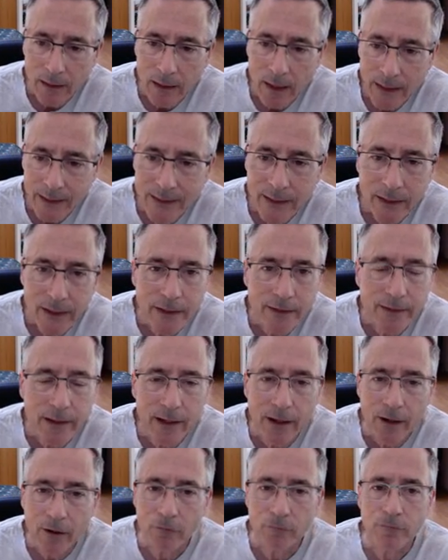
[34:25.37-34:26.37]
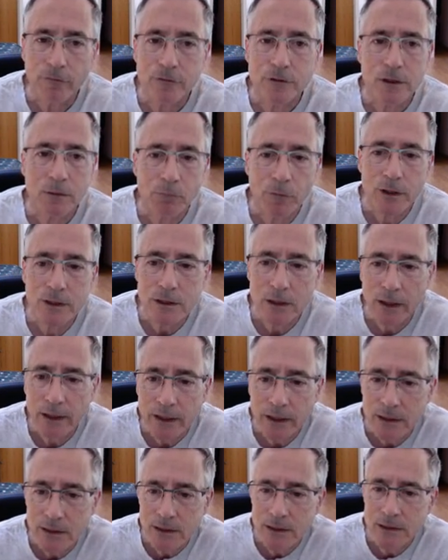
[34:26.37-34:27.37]
clock ticking down, for some
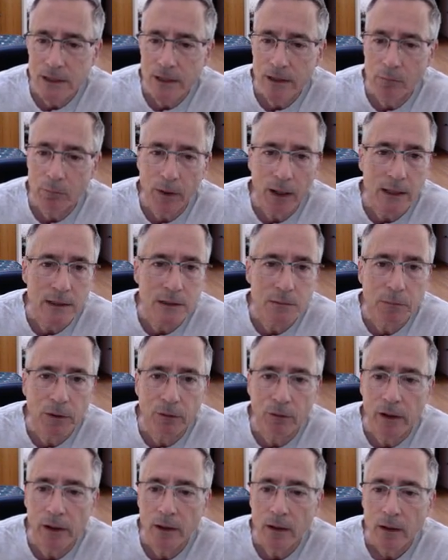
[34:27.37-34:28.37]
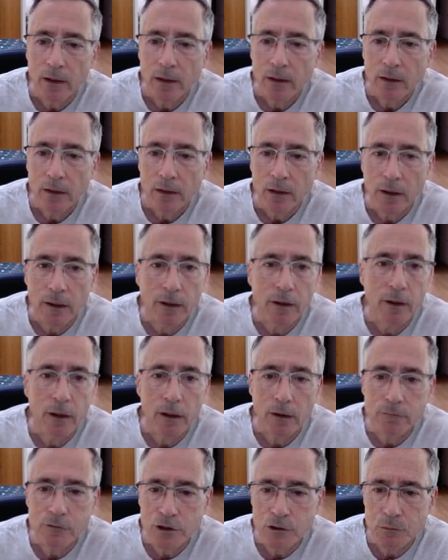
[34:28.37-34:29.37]
reason, I didn't see the possibility
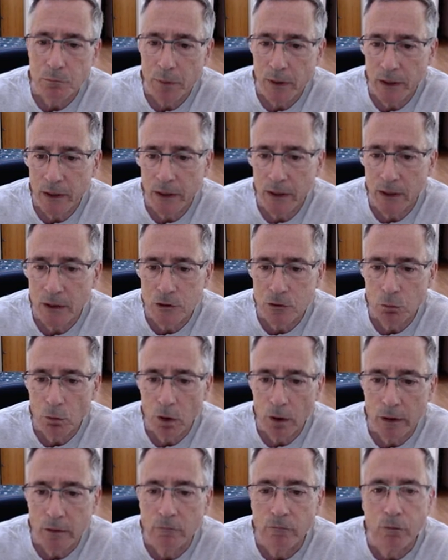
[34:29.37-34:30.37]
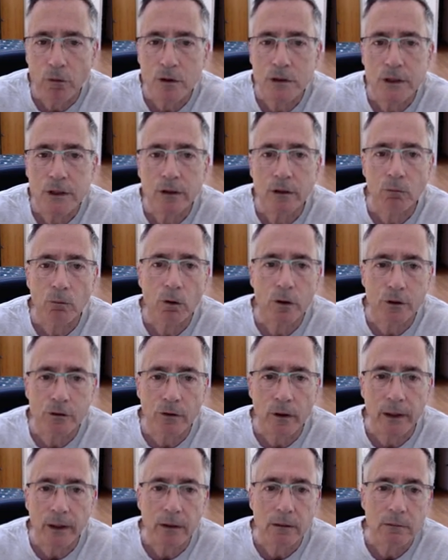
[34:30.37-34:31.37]
of just pinning his rook and forcing the
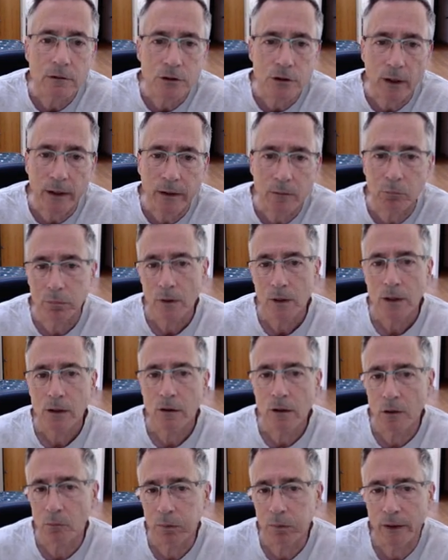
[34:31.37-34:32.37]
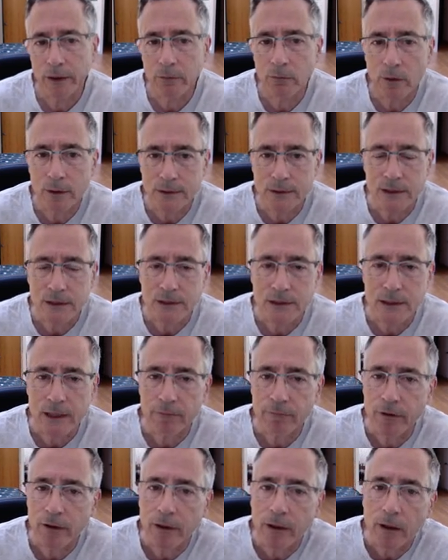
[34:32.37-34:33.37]
rook trade. So I could have played rook
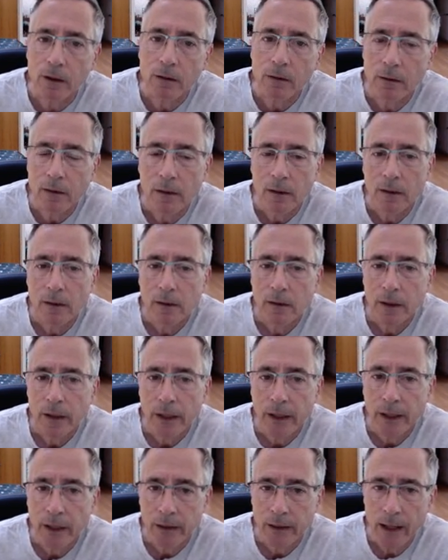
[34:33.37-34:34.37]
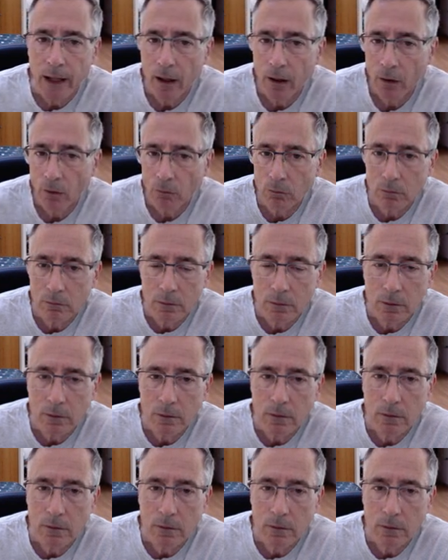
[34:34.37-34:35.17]
c7 here. And now